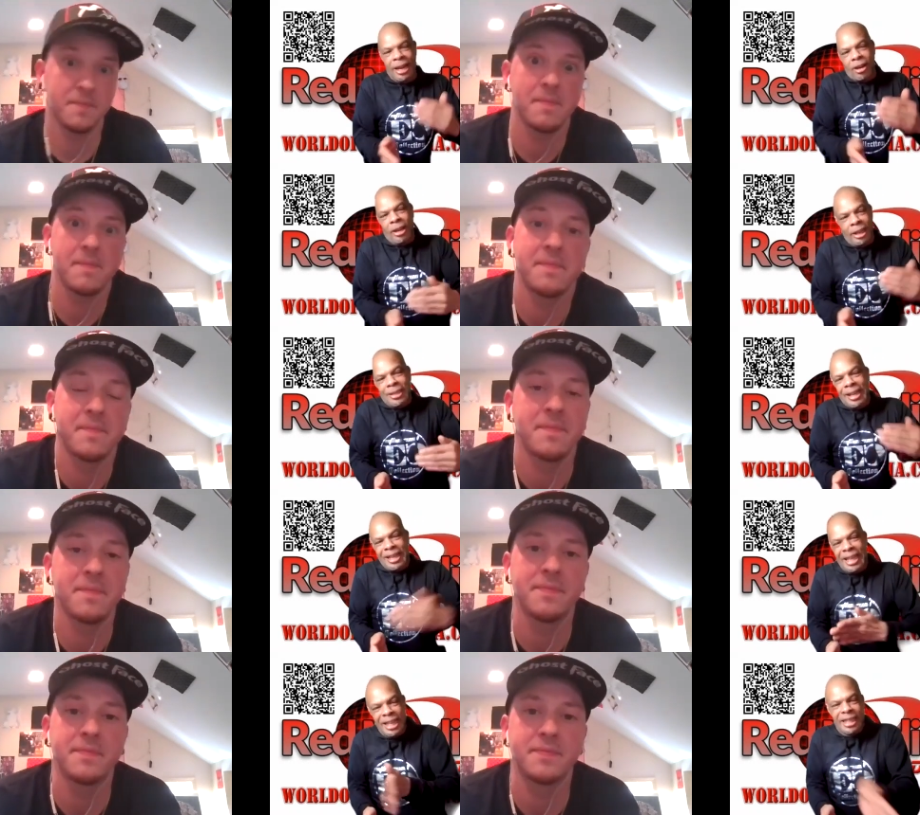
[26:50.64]
Speaker 1: not, a, it's
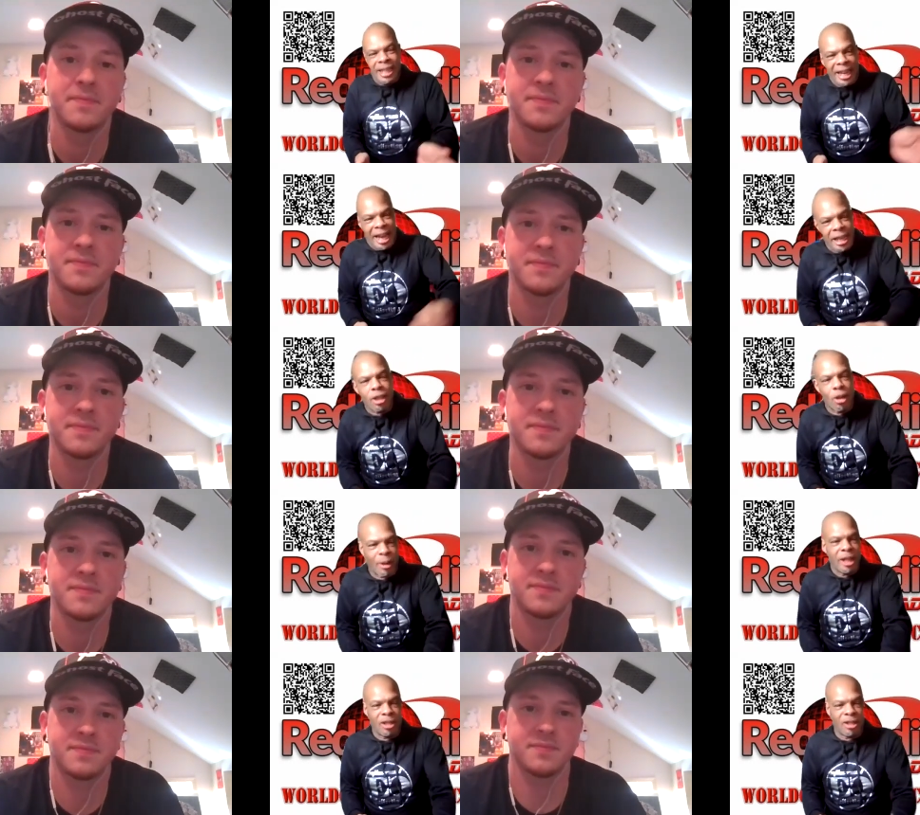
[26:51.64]
not easy to
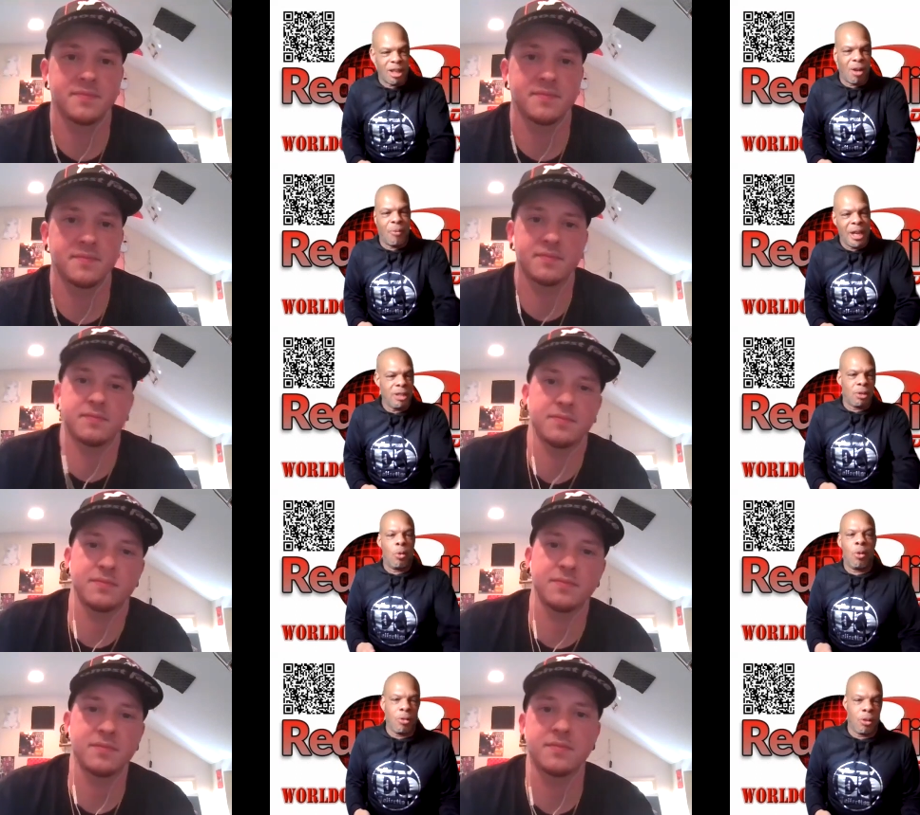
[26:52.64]
integrate yourself
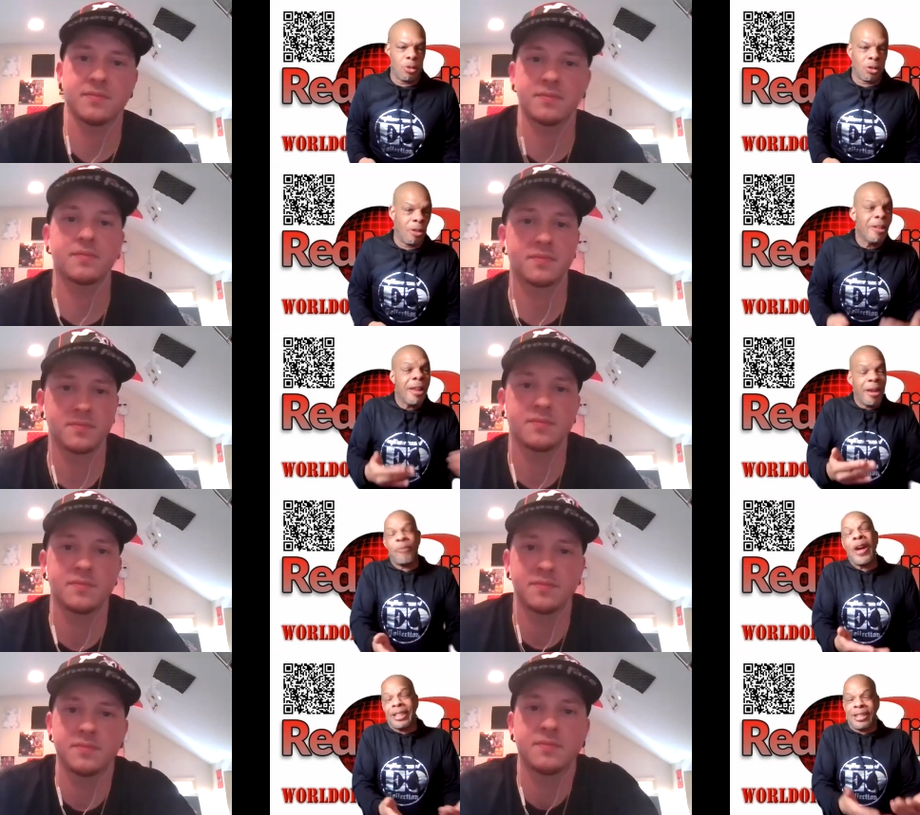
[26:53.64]
into all of those circles.
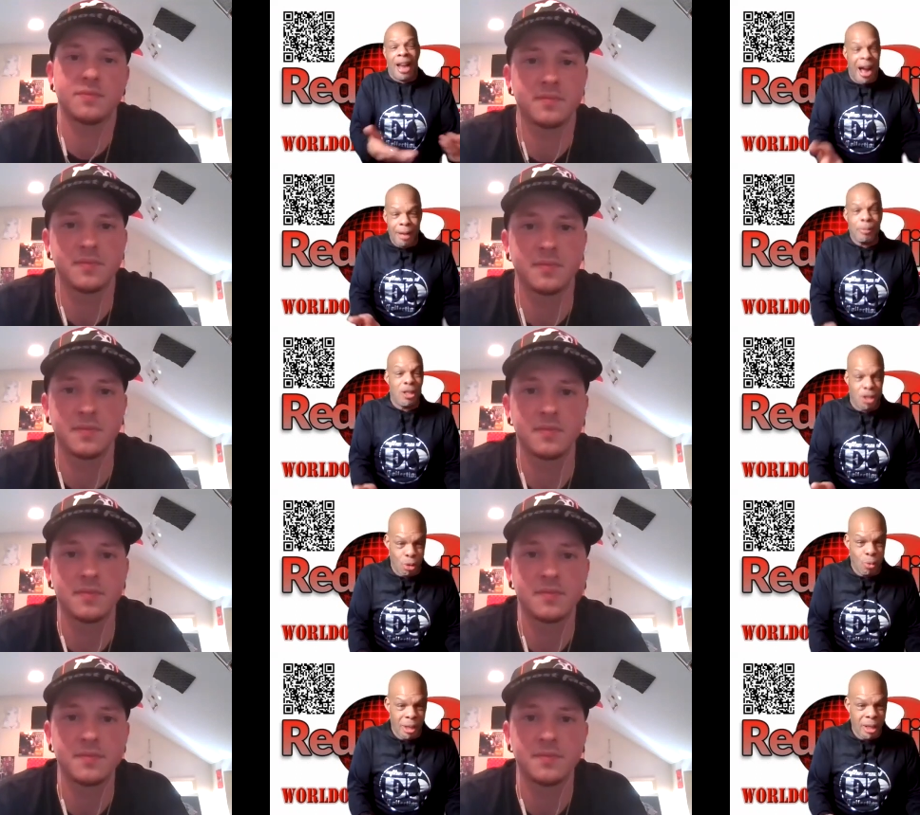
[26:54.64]
It's not the time
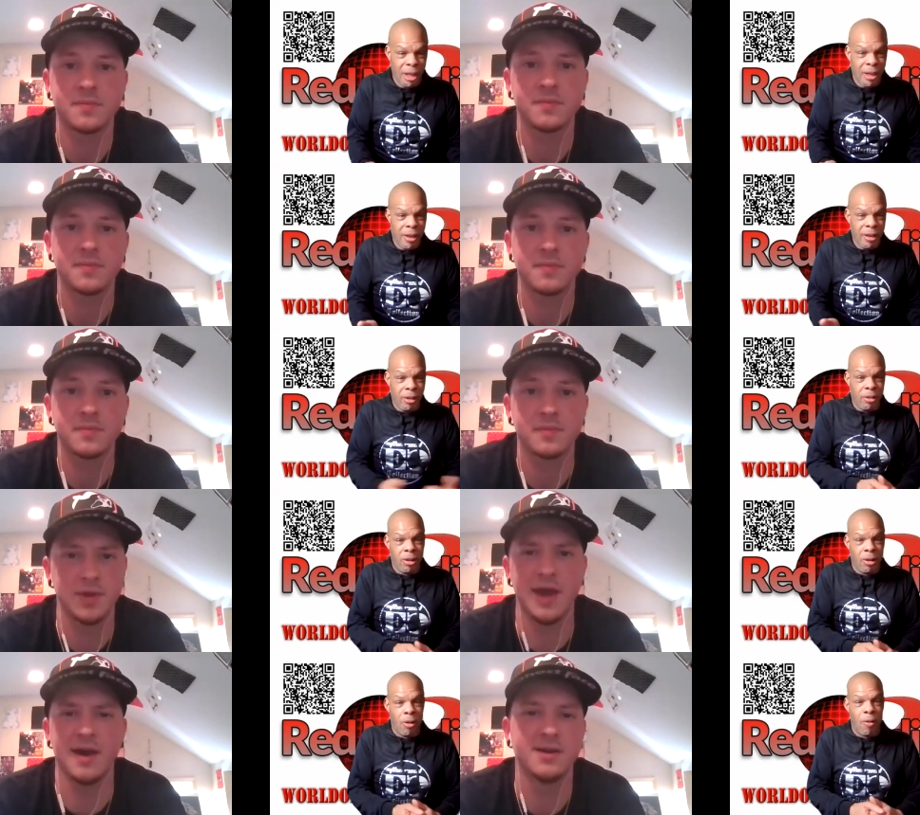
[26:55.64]
consuming.
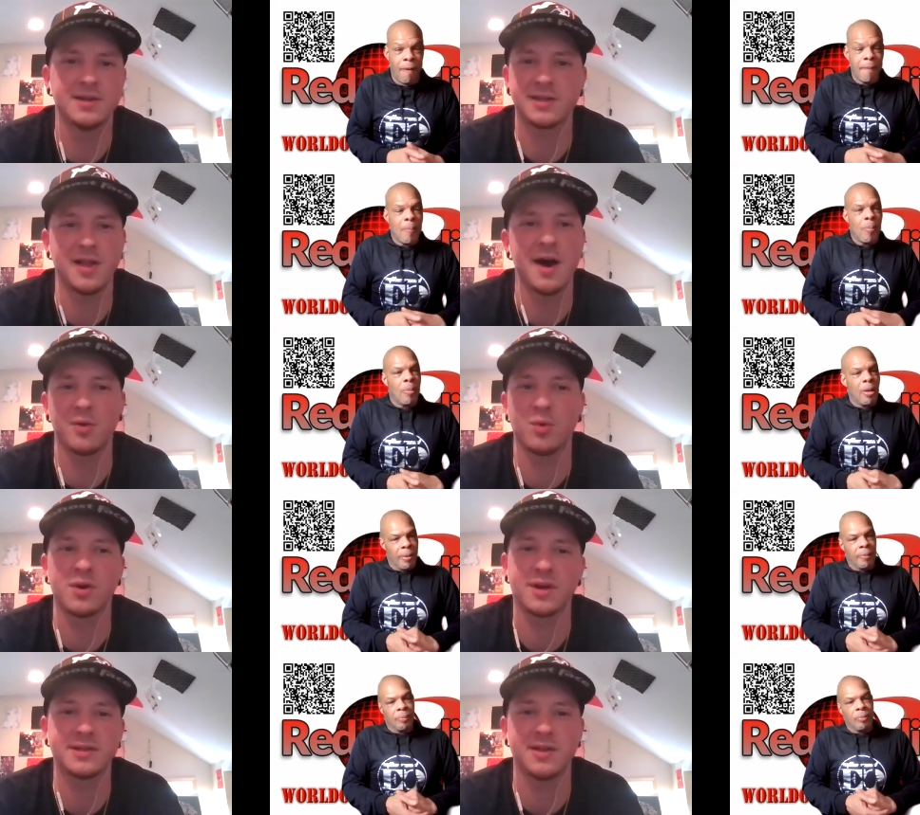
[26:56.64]
Speaker 2: You yeah, know? it's a lot of
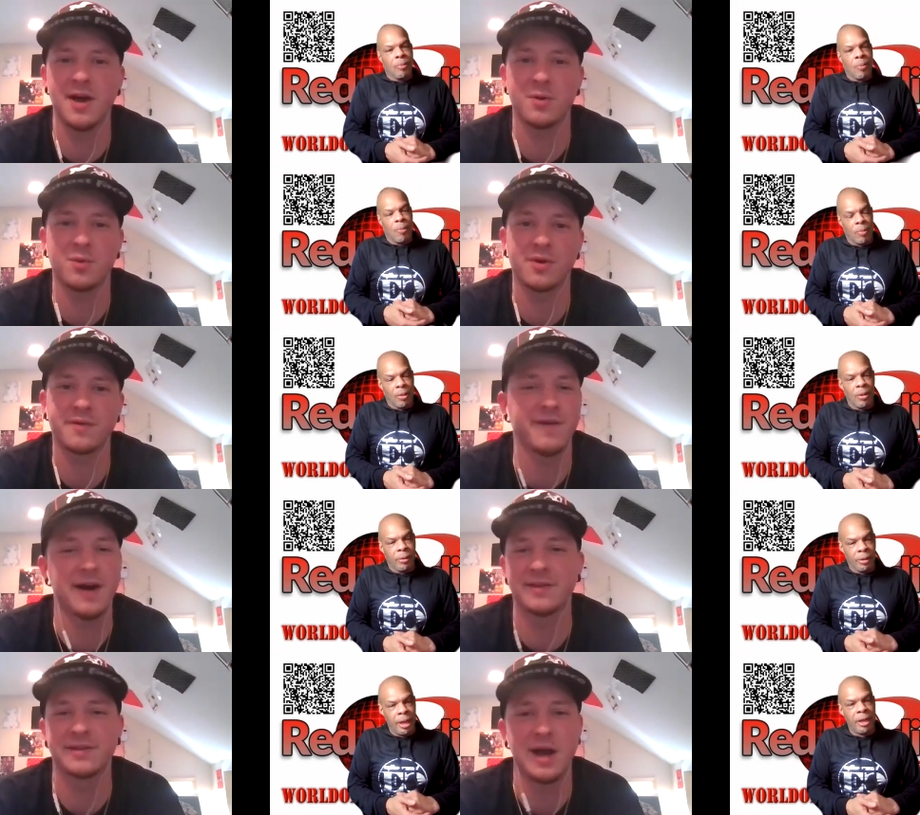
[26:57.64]
work. It's a lot of work.
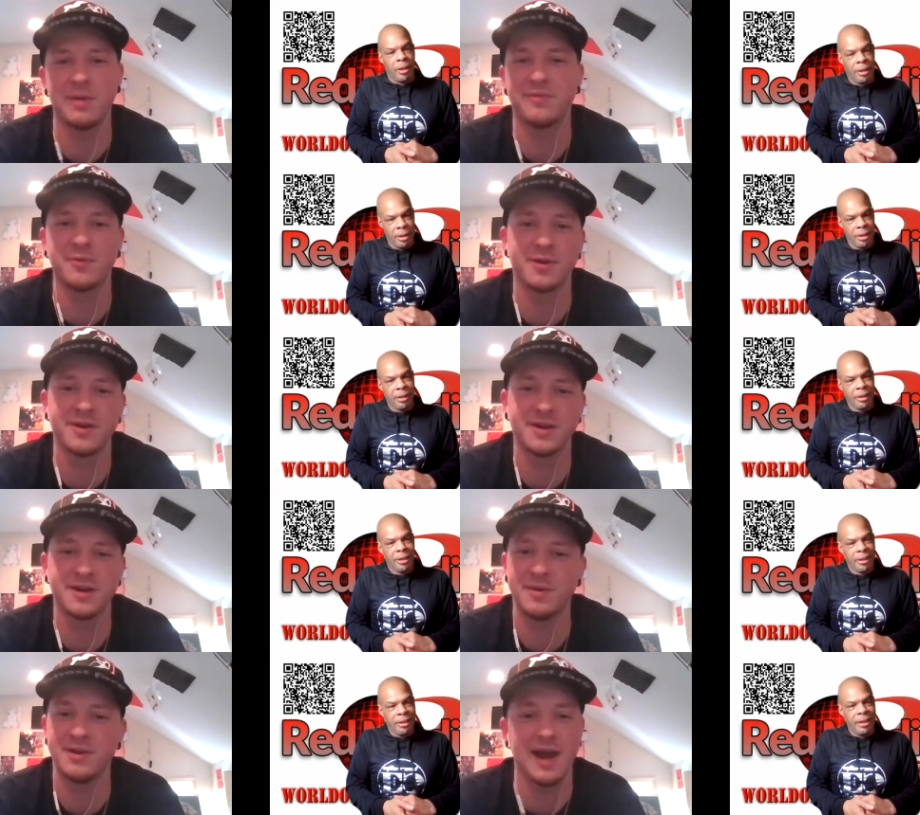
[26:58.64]
Find the time yeah. for it. You
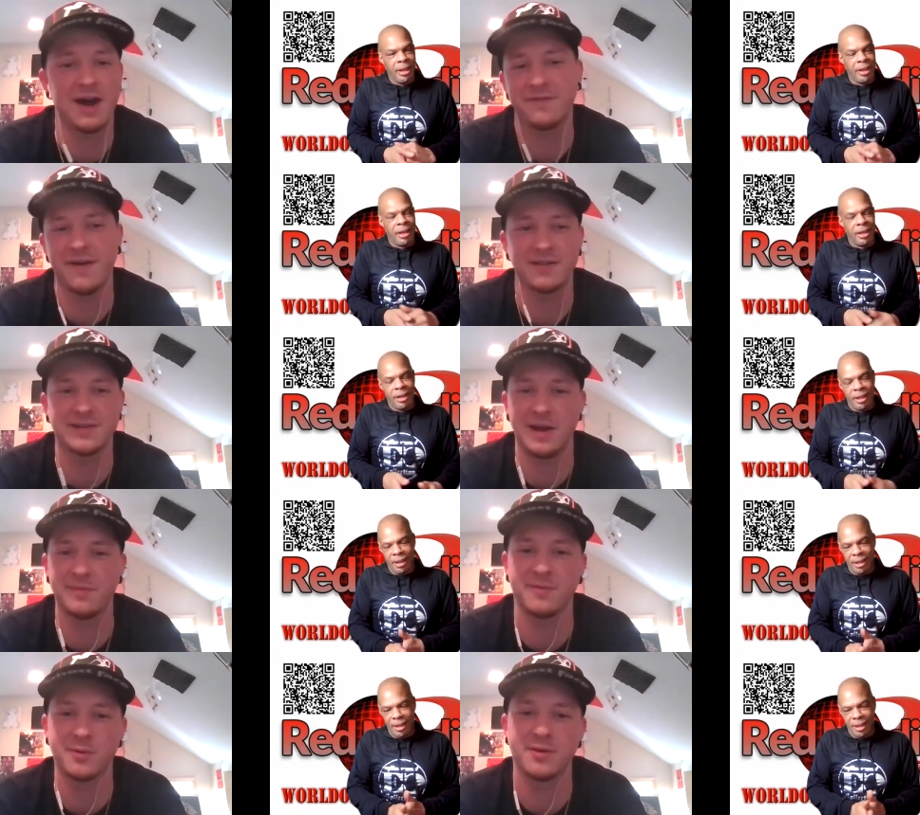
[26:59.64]
know what I mean? You got to yeah. find the
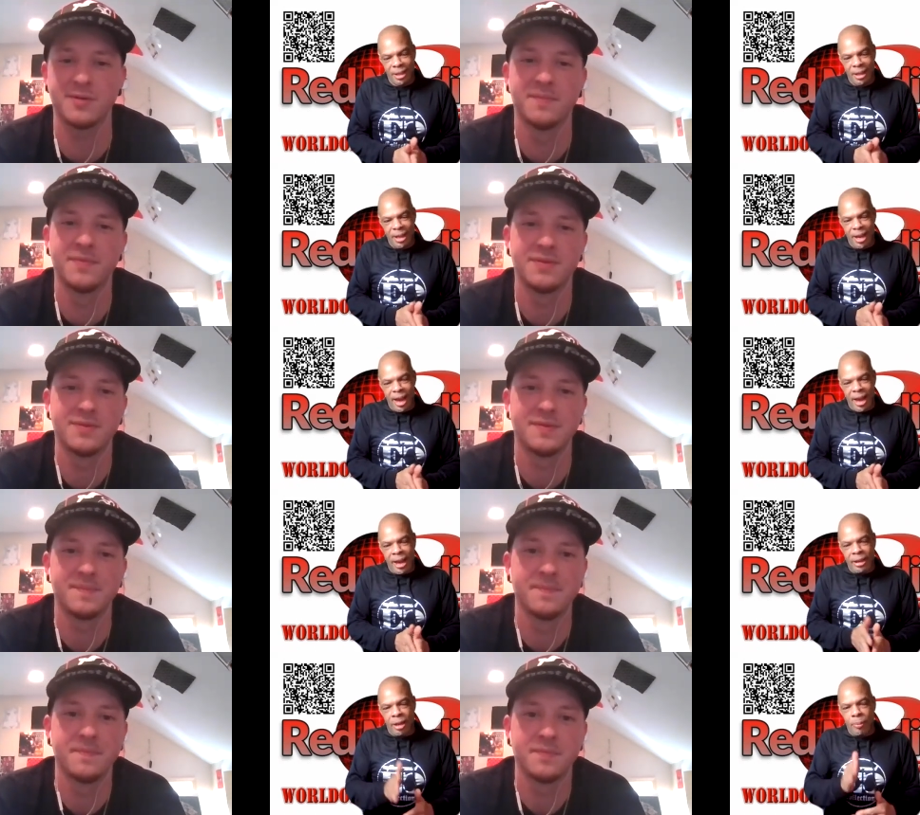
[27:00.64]
time for it.
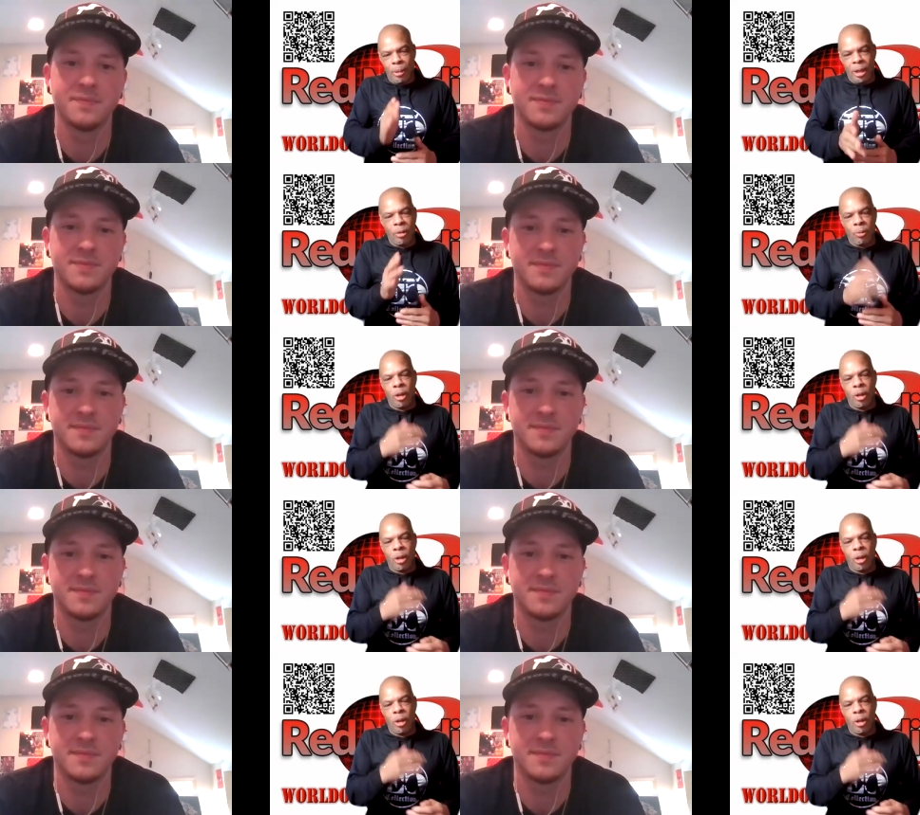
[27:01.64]
Speaker 1: And but